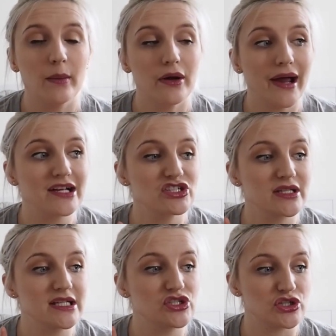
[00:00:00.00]
We were
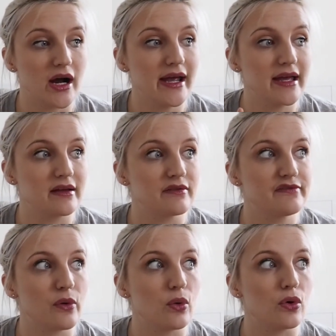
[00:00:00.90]
actually trying
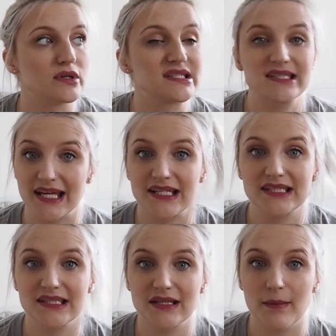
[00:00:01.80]
for 6